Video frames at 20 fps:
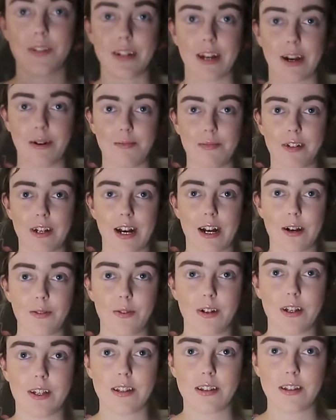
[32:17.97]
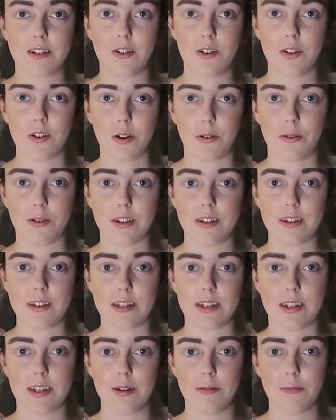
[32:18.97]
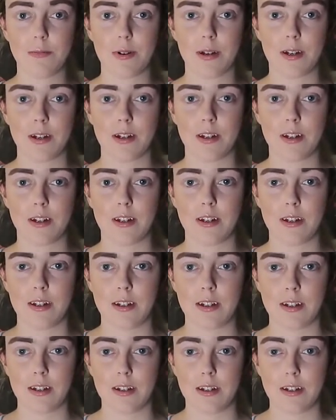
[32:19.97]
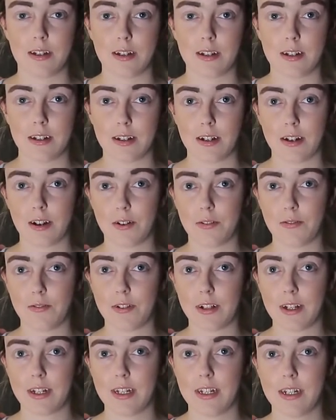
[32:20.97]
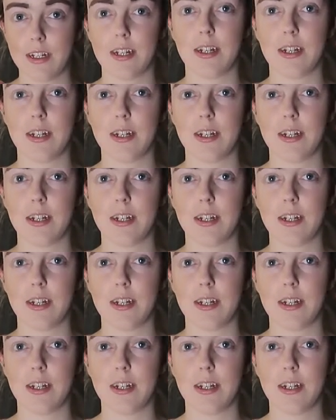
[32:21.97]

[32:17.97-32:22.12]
the camera now. It's not going to slip, hopefully.